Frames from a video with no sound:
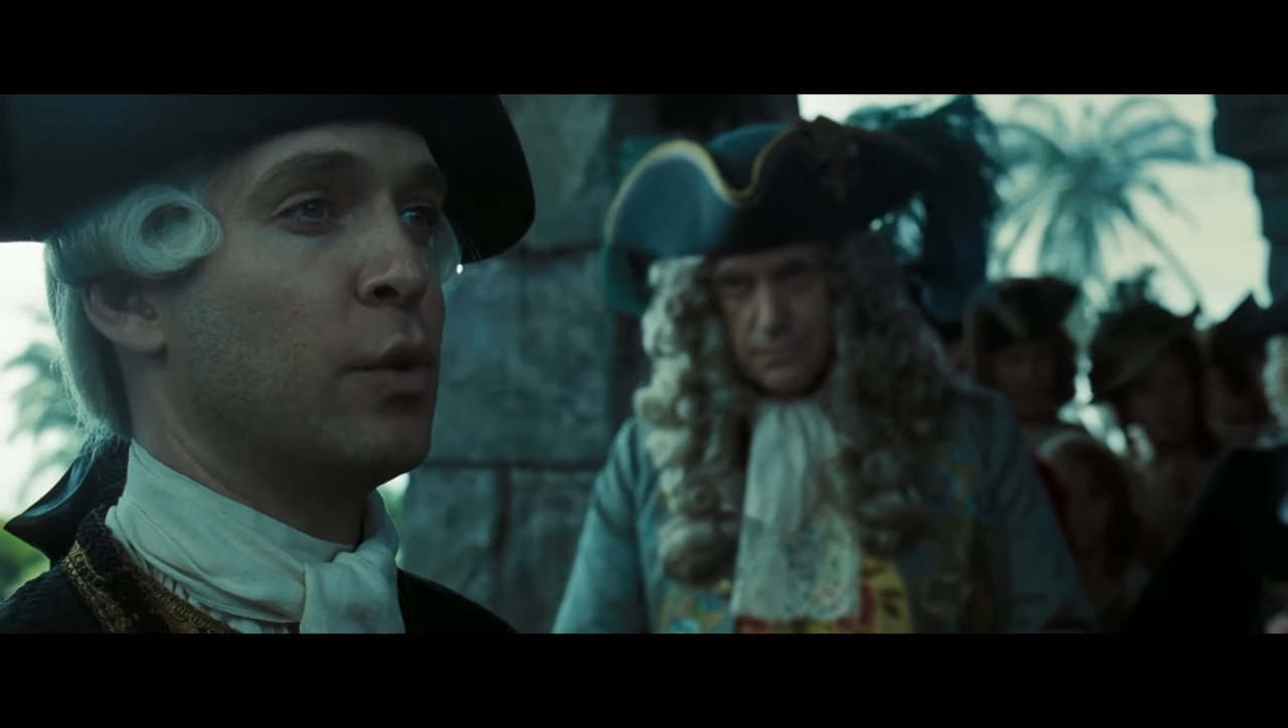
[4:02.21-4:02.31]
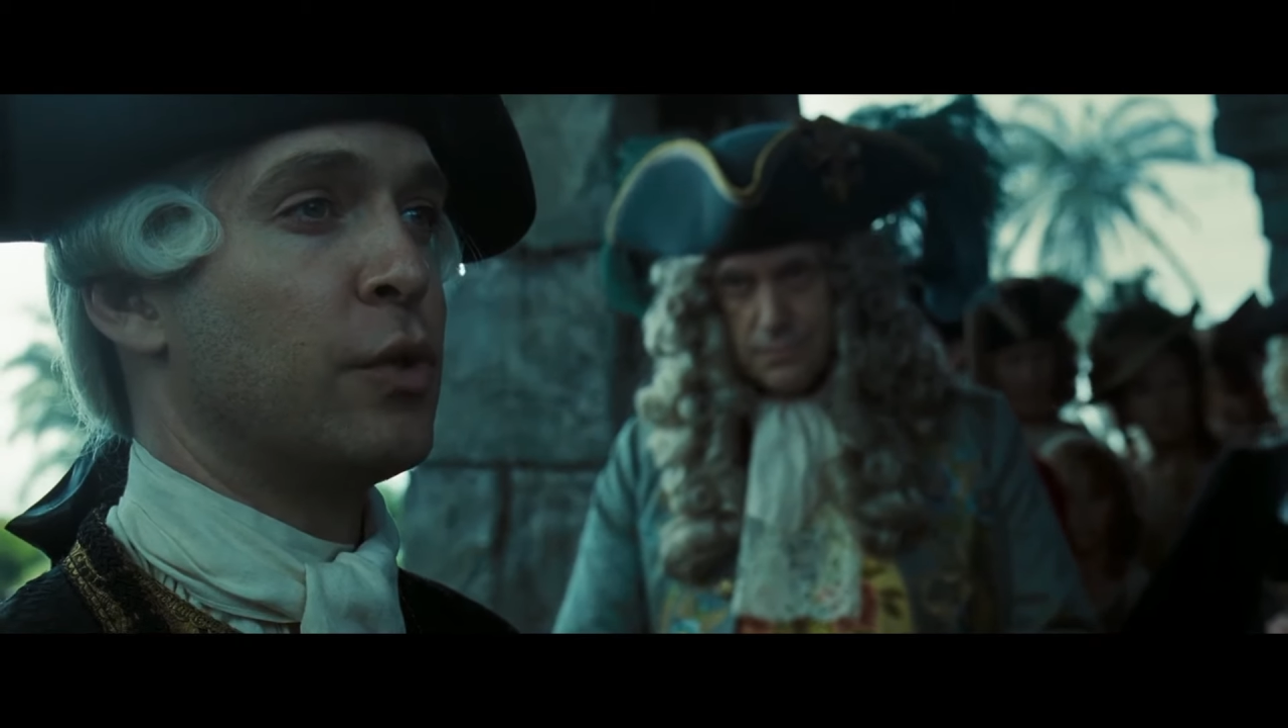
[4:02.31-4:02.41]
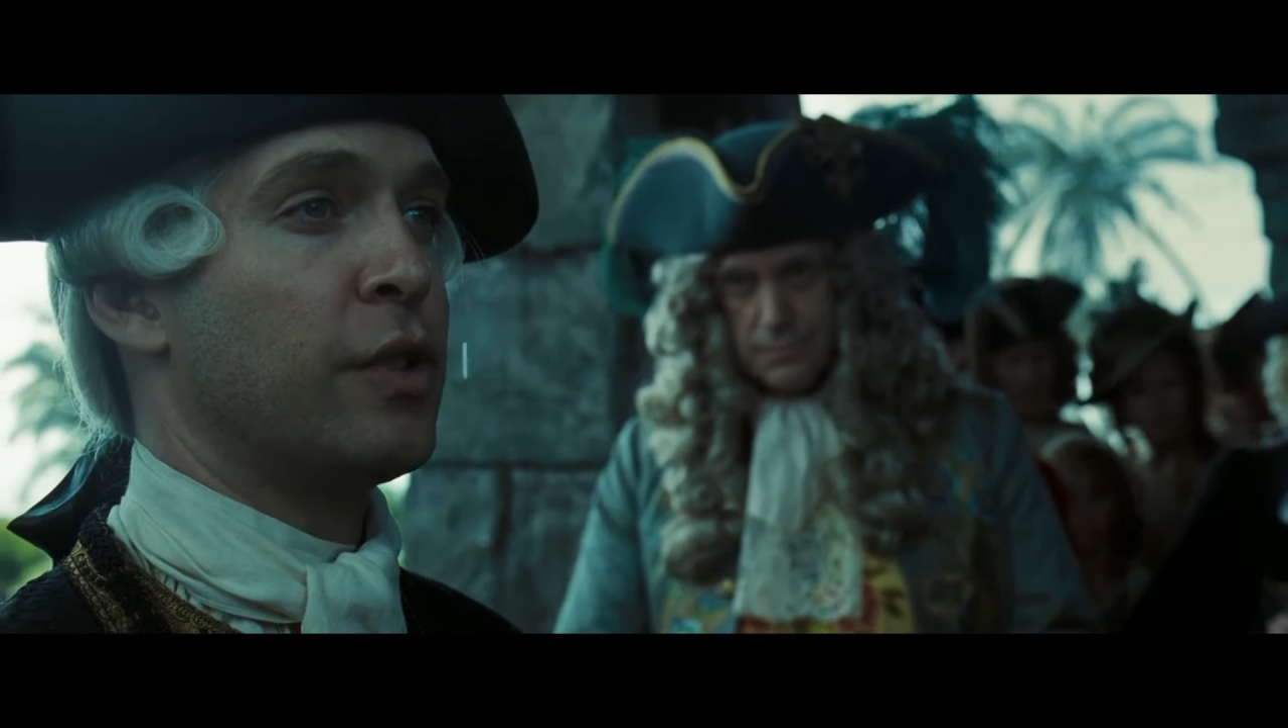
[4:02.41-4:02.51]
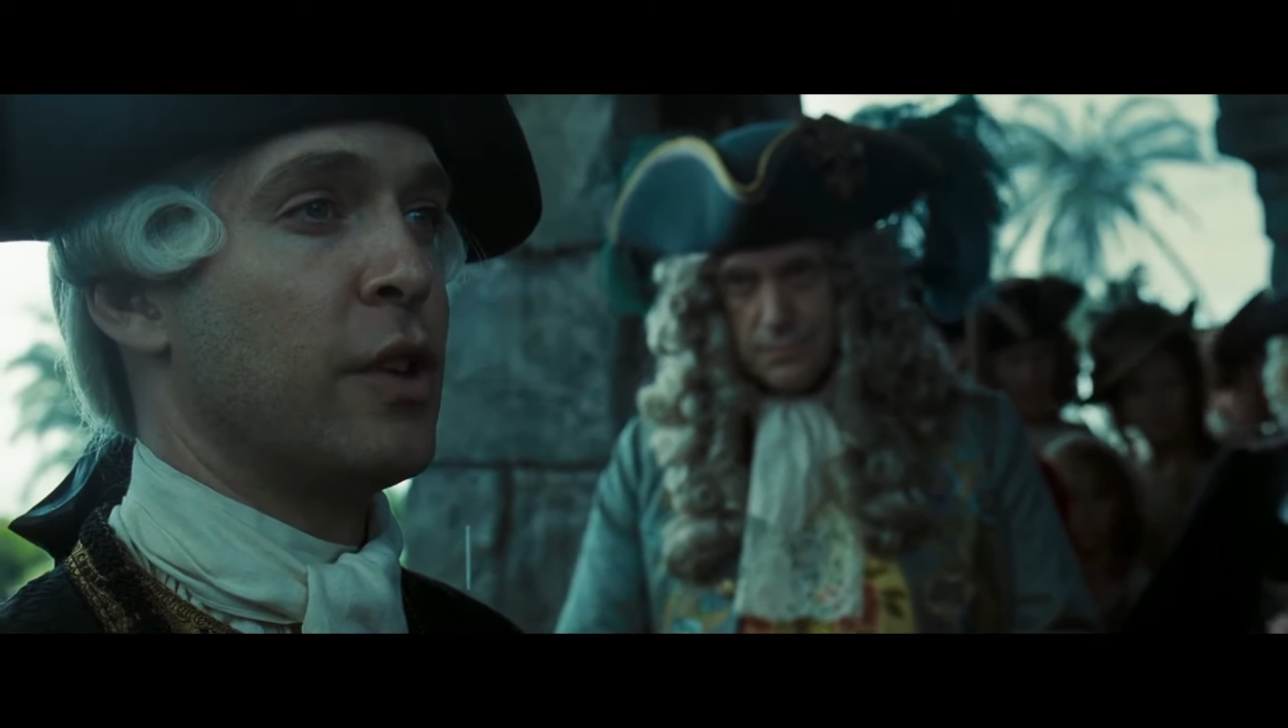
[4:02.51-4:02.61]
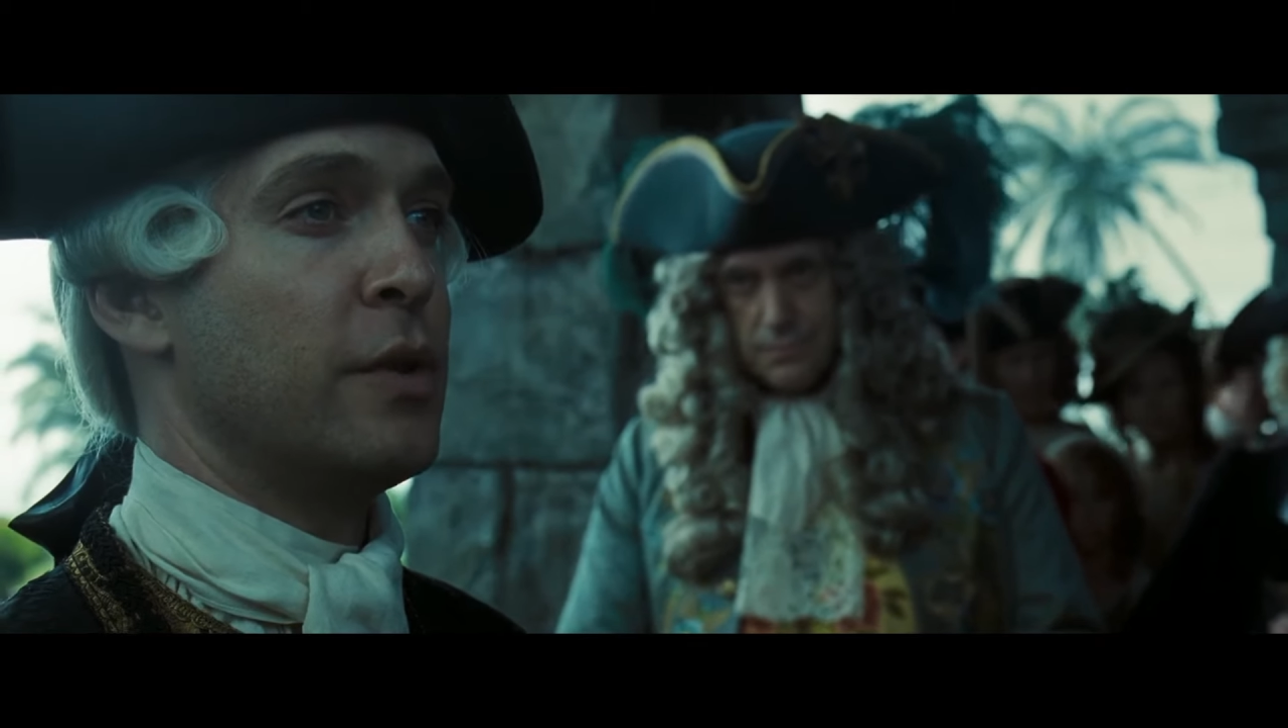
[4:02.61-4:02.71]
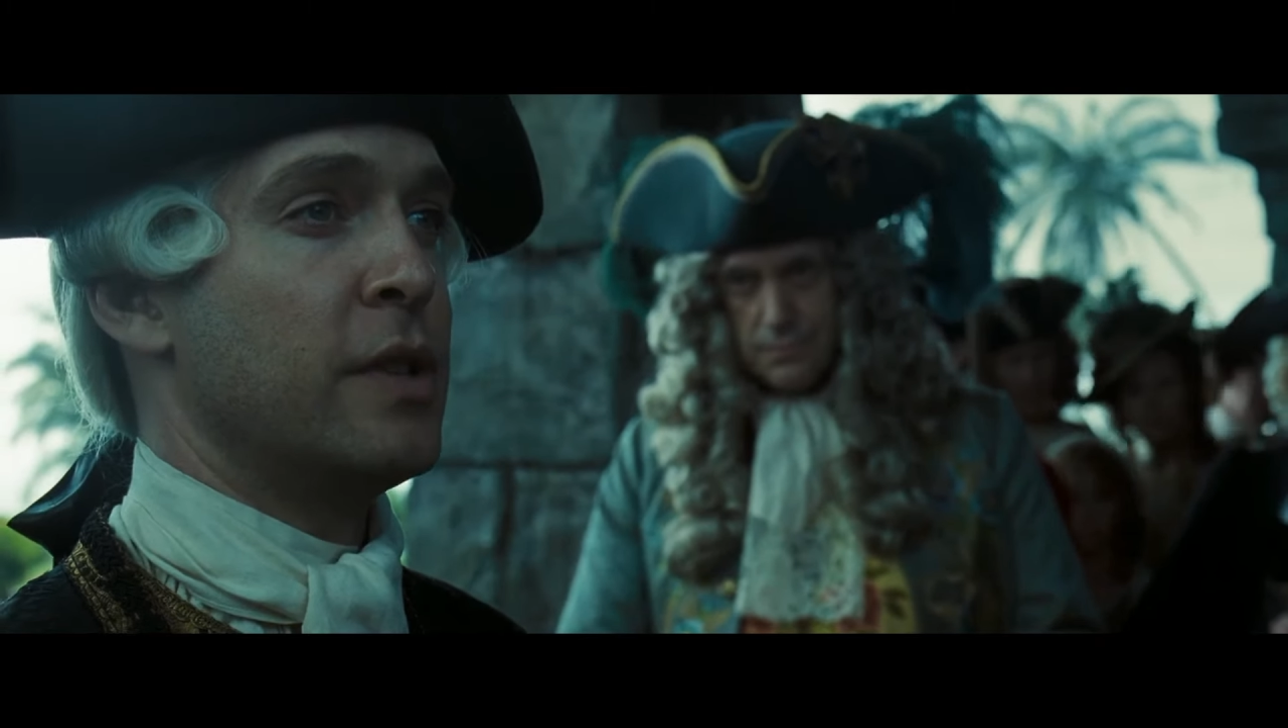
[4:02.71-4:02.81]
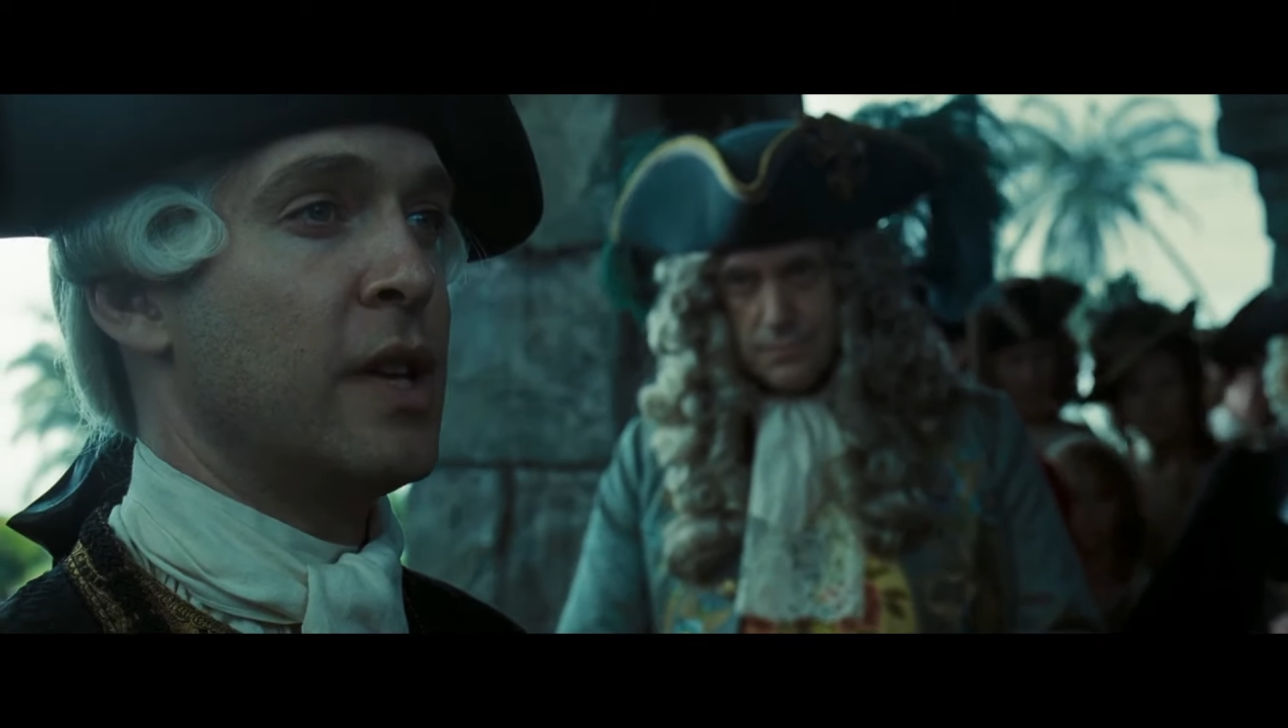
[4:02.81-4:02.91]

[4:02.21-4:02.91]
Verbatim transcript: stature.